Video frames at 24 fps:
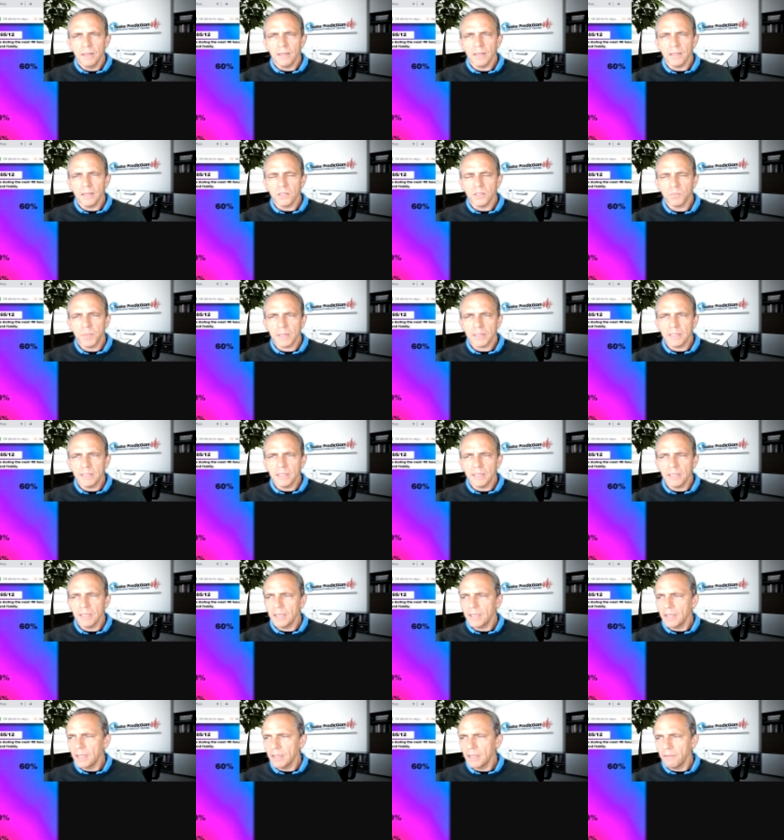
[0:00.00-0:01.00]

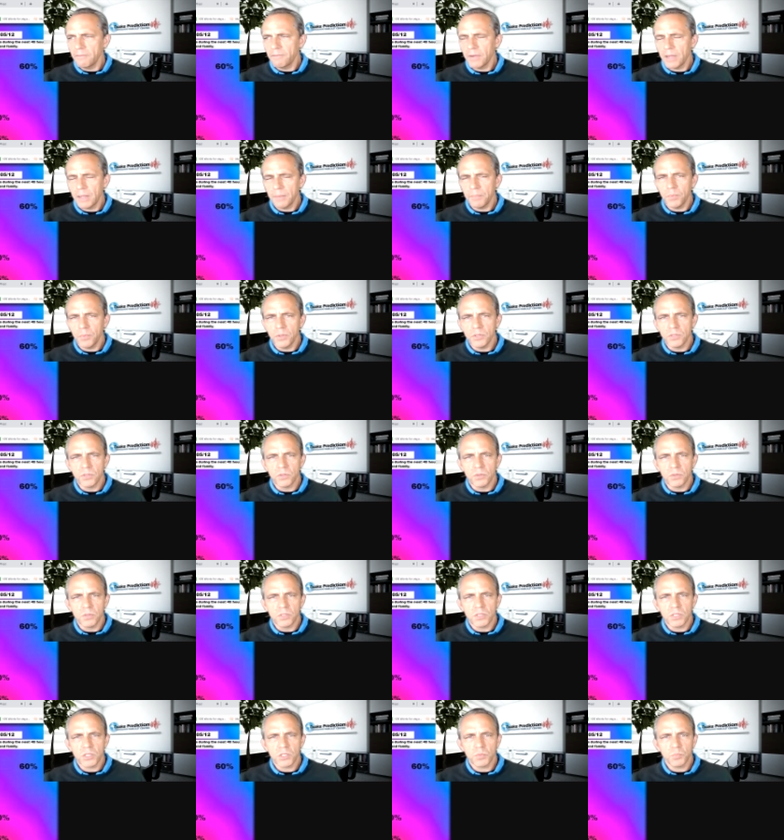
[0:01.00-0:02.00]
expecting a 5.0 to
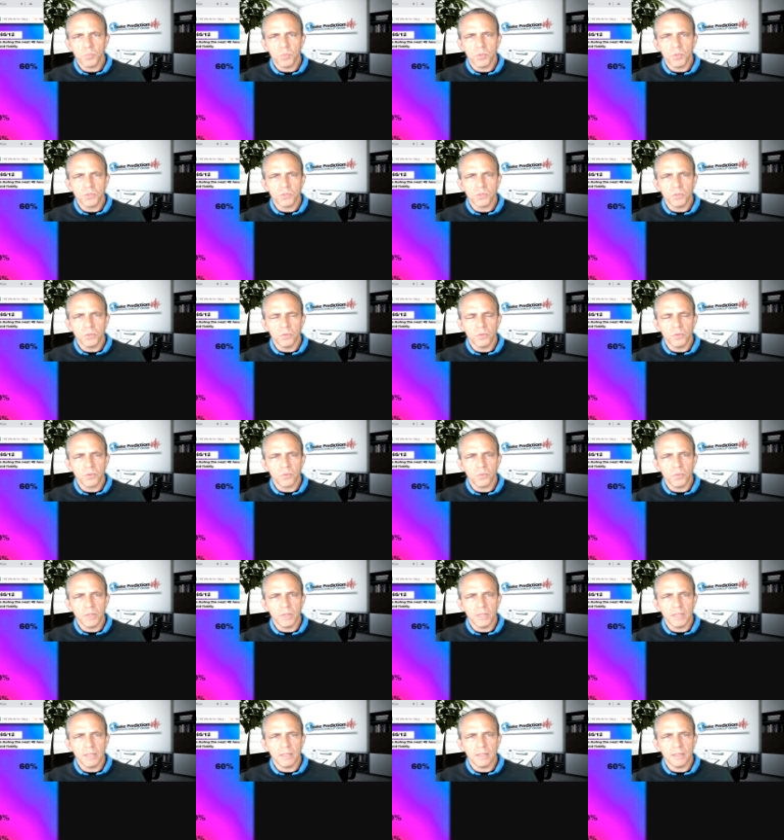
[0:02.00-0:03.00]
6.0
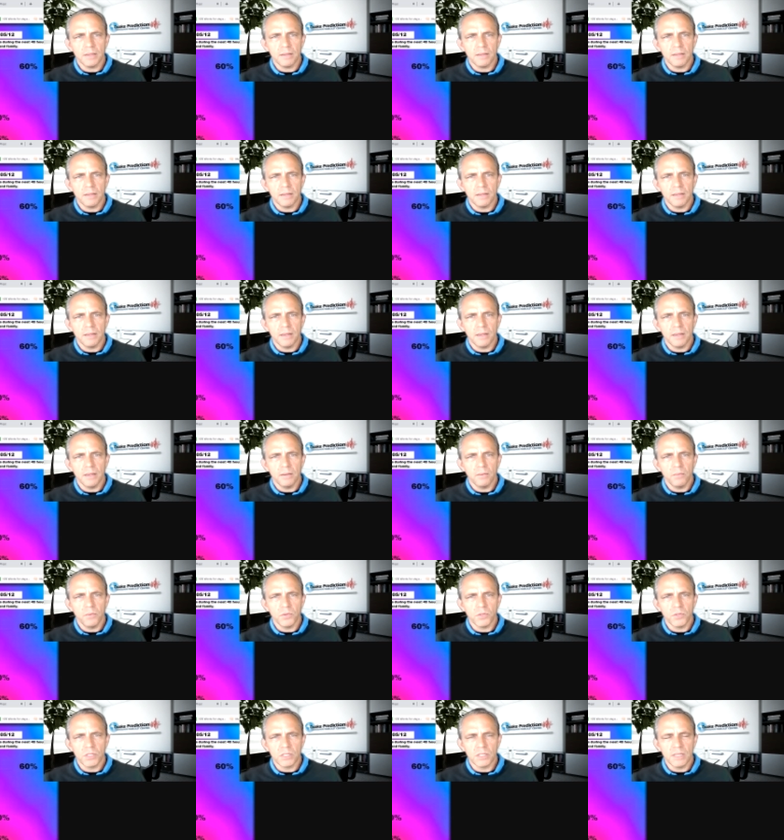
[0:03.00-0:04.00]
earthquake, uh,
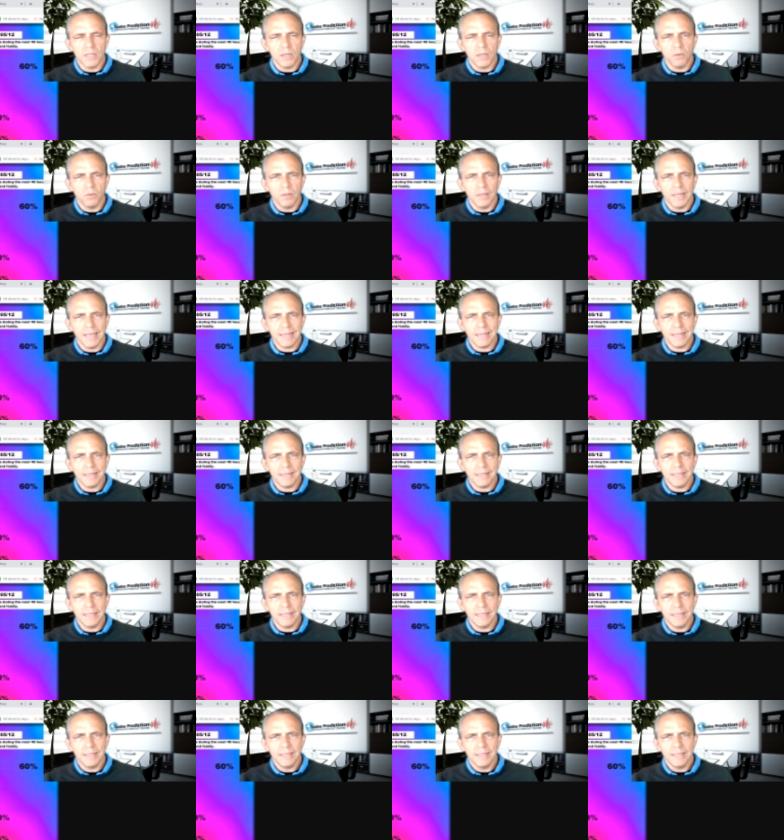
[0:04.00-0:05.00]
which is now
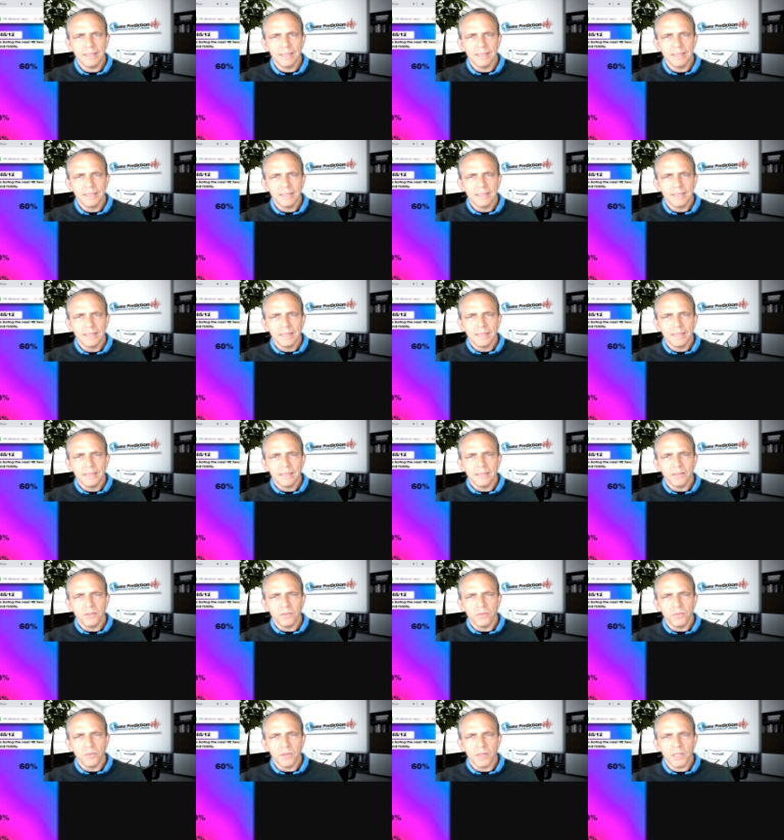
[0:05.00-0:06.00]
likely
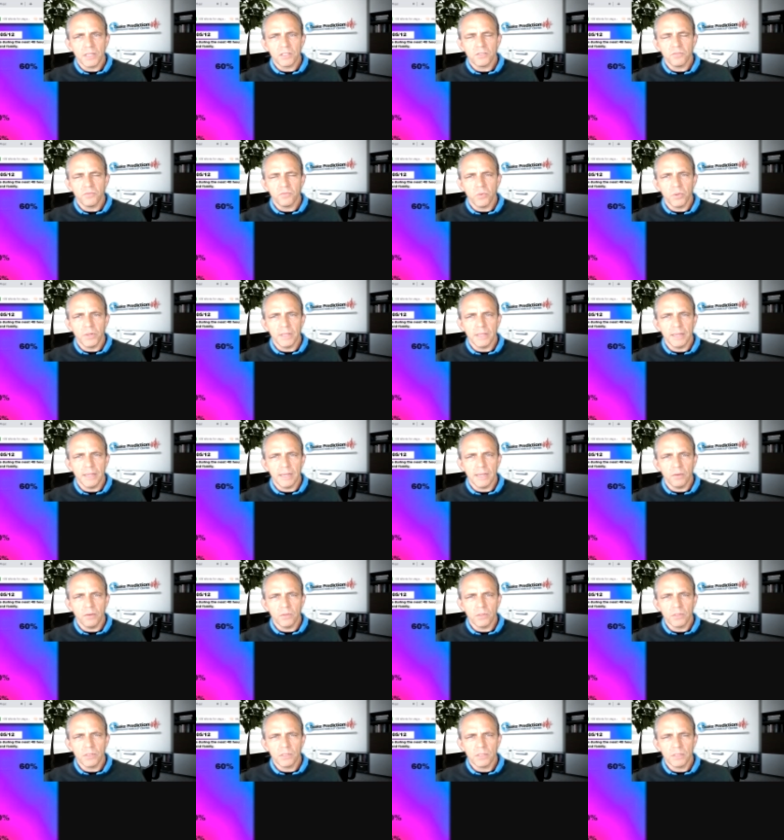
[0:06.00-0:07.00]
during the next 48
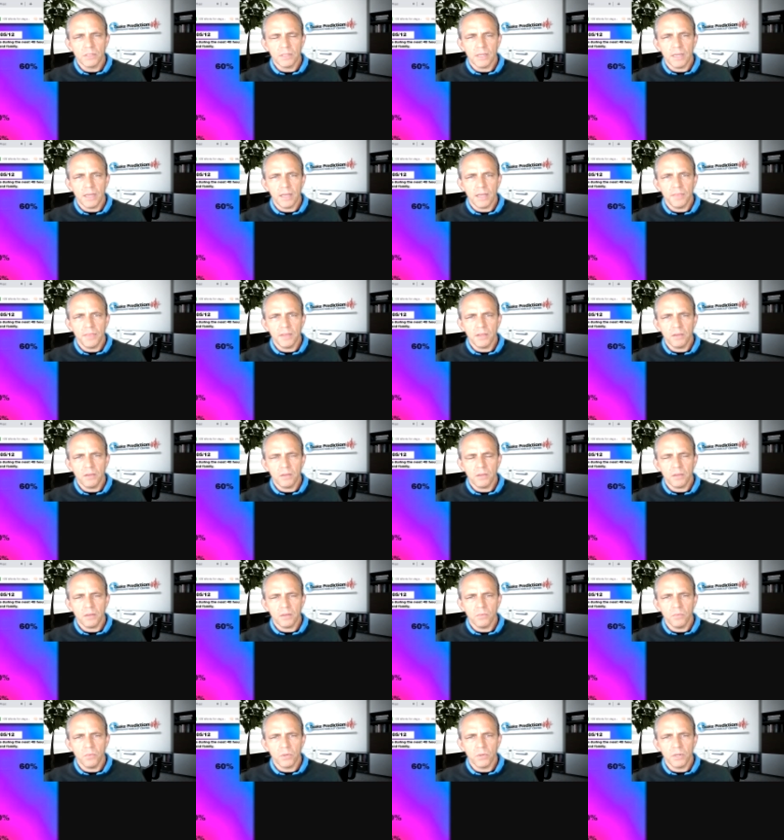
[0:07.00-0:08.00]
hours. I think
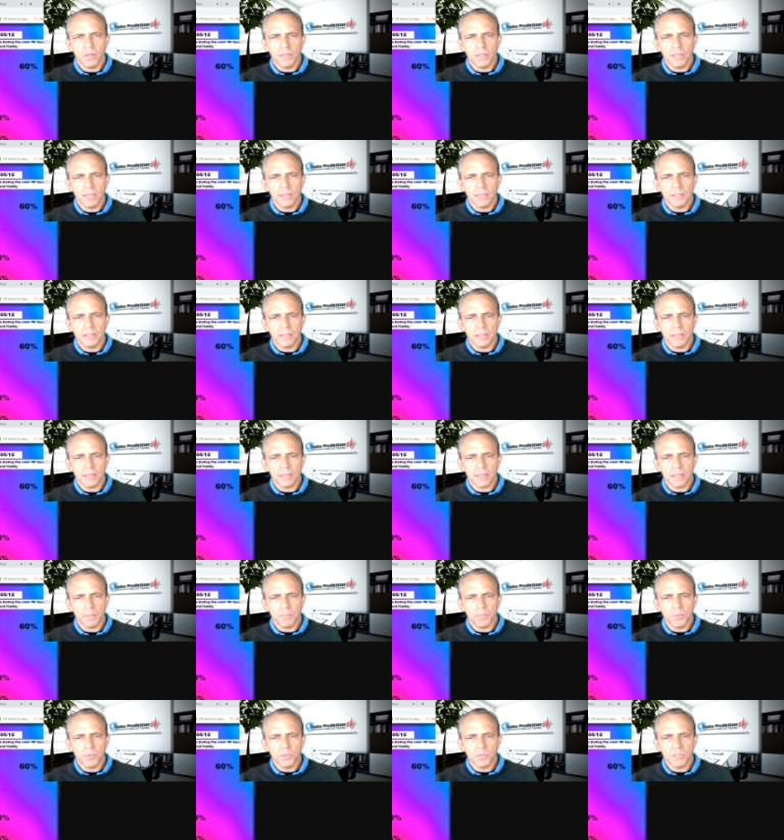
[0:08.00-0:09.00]
we're going to get a
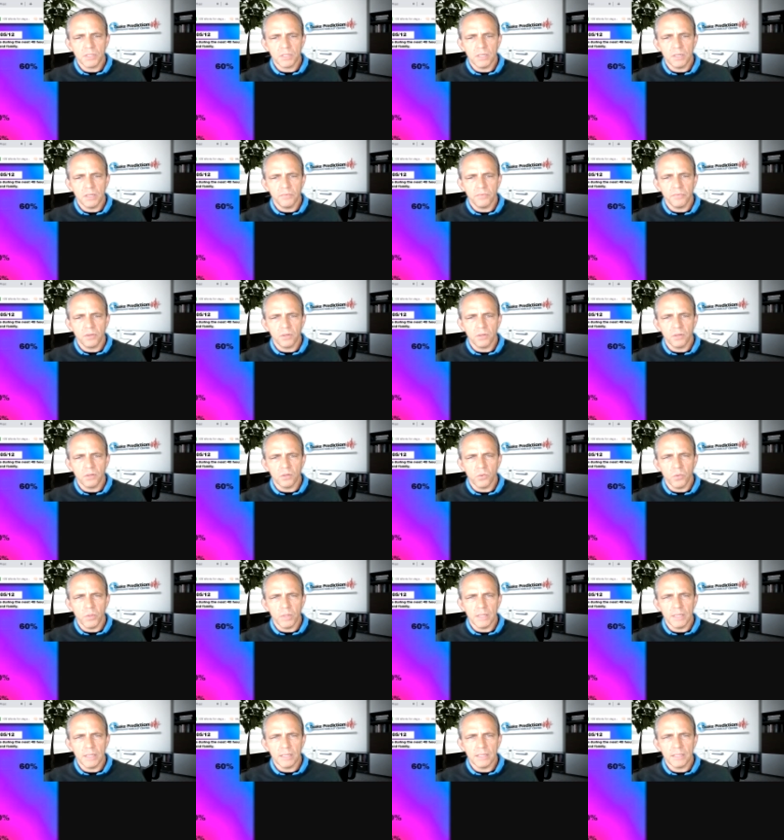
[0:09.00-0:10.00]
couple significant
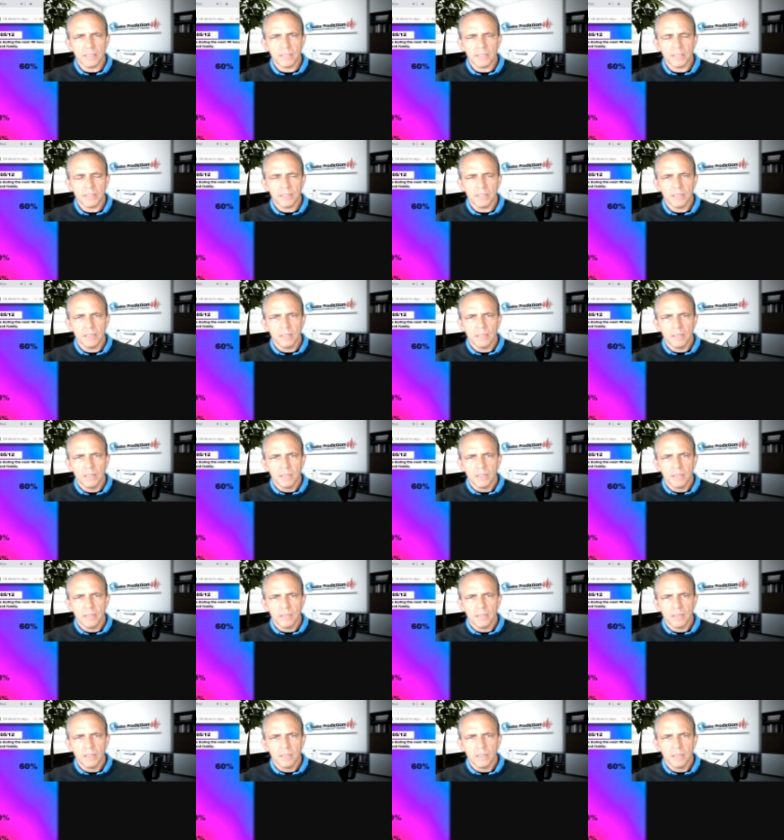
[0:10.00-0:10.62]
quakes.